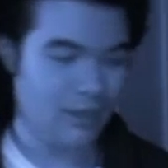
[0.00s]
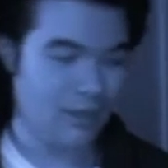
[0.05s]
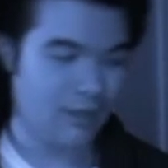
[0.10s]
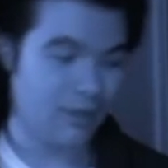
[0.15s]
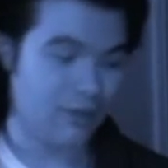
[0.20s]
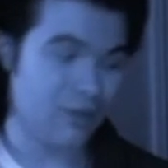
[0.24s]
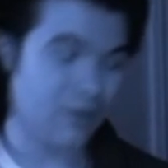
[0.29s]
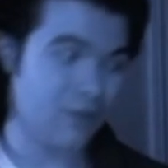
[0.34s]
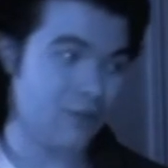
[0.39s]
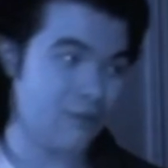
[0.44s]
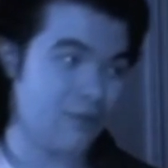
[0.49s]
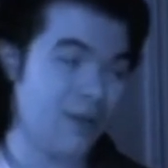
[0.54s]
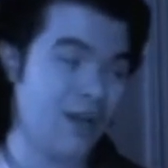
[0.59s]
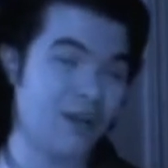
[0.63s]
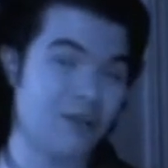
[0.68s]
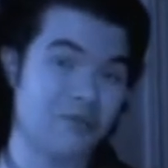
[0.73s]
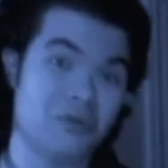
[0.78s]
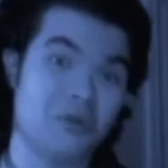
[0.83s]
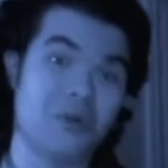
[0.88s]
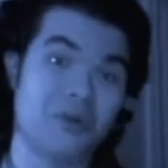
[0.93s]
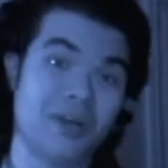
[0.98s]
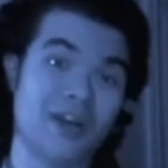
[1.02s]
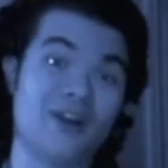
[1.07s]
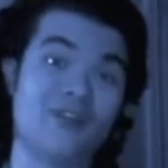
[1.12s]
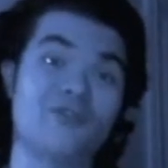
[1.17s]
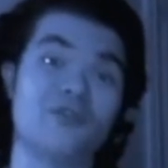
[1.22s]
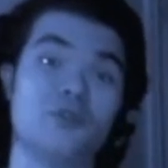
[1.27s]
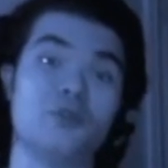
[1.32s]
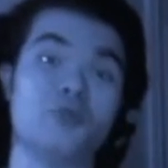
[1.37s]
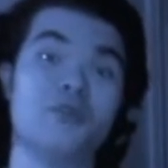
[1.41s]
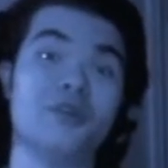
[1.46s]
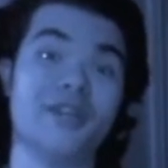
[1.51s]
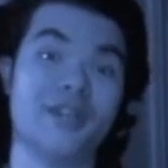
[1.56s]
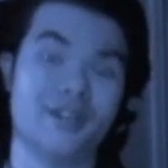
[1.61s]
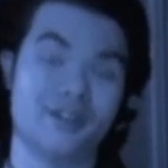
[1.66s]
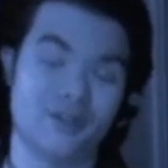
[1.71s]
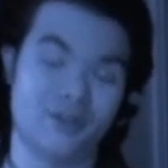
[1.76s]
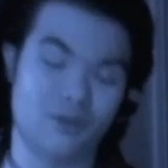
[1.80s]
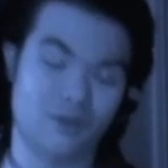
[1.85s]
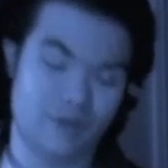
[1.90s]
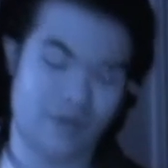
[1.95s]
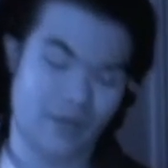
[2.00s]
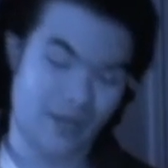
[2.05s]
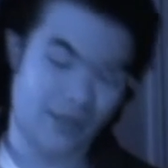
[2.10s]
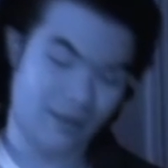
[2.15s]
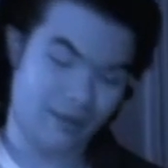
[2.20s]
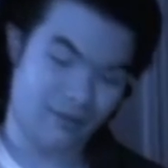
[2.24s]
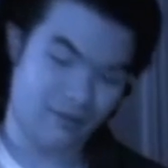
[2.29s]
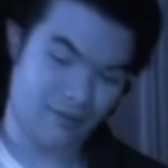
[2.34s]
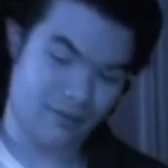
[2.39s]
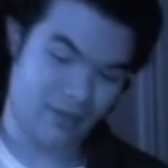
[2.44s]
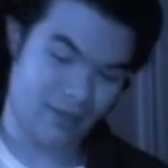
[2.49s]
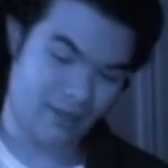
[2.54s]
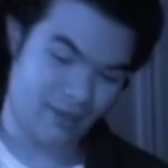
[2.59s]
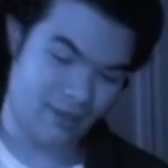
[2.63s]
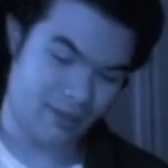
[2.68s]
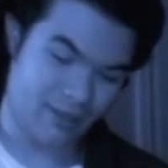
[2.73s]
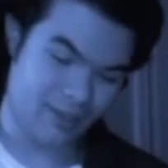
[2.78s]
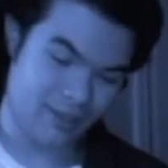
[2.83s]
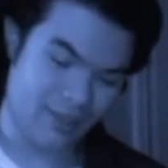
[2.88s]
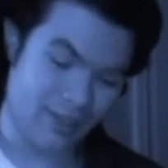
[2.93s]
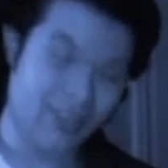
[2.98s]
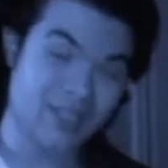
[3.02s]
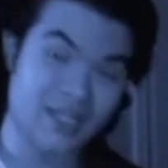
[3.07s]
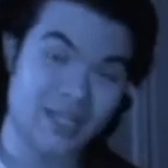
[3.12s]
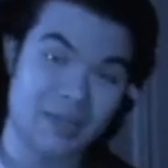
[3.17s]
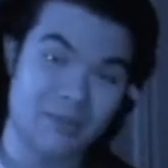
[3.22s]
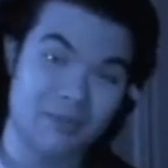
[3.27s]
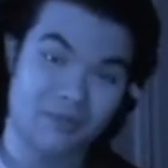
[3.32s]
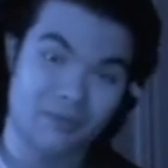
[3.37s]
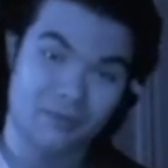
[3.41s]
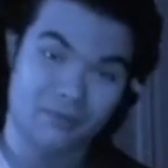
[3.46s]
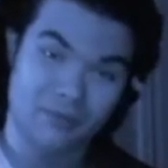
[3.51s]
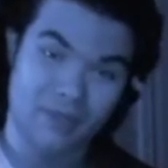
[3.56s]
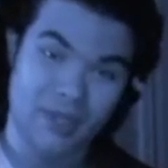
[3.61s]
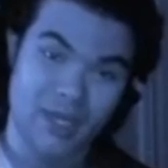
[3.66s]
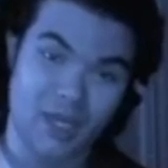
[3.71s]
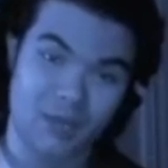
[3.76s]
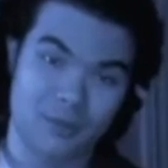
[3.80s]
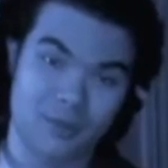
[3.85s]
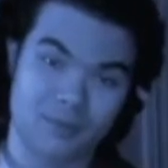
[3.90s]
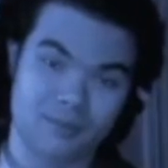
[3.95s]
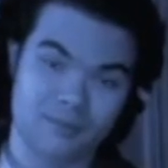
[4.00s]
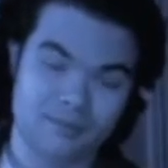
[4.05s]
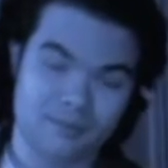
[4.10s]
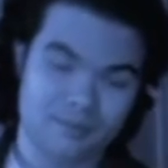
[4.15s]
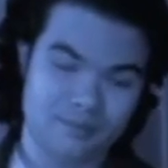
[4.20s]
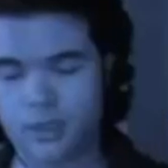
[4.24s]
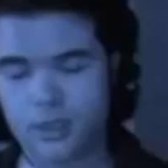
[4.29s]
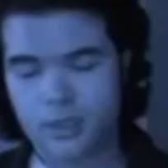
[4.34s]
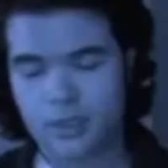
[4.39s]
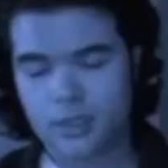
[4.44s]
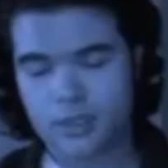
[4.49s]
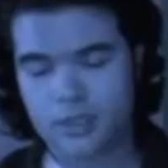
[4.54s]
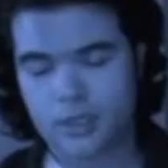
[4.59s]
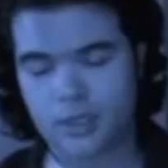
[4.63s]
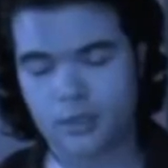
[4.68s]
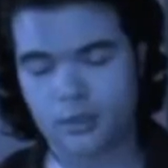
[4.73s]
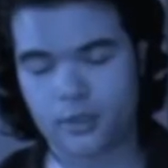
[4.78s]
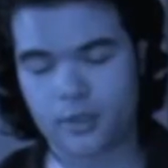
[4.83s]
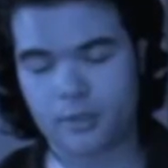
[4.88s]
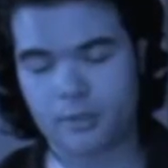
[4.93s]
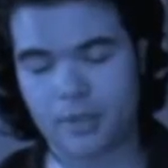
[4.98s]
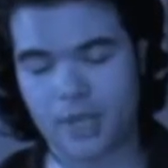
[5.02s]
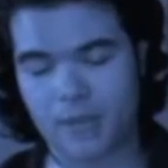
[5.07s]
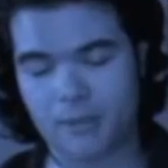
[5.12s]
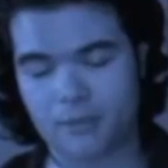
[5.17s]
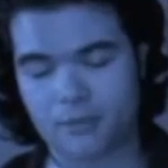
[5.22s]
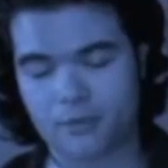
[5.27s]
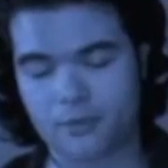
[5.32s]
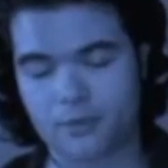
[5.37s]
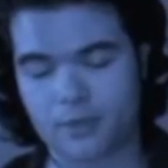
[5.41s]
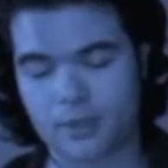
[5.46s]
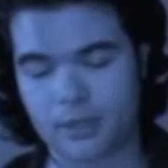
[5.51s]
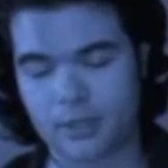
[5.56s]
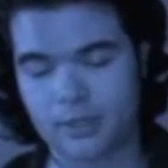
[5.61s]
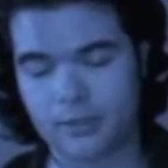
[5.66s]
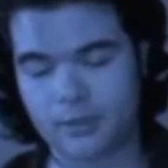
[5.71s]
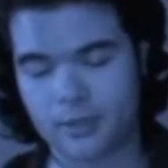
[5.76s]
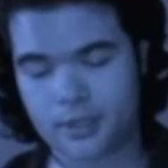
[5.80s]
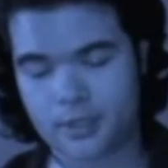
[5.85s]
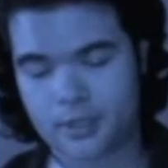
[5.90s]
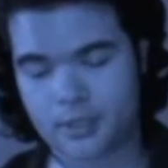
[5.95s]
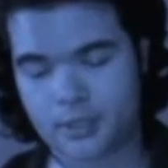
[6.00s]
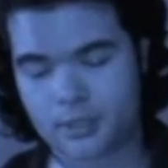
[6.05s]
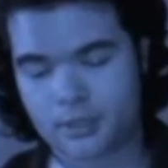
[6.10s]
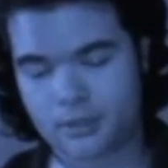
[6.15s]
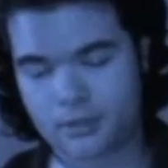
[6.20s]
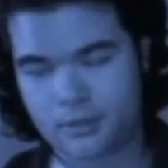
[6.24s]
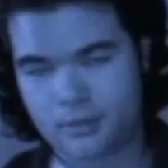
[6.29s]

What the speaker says: Although not going to hell for real, okay? That's the name of the album. It's not only a paper for the lyrics,